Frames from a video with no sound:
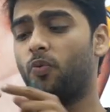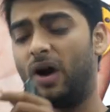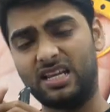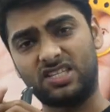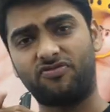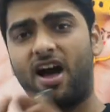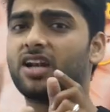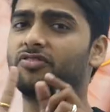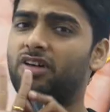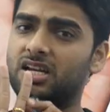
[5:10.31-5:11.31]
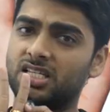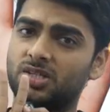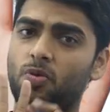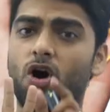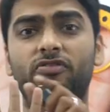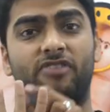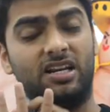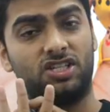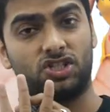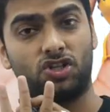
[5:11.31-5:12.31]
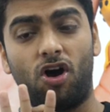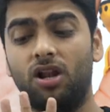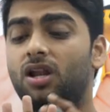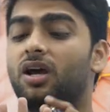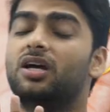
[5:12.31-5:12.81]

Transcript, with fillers: One is fat, one is small, one is tall.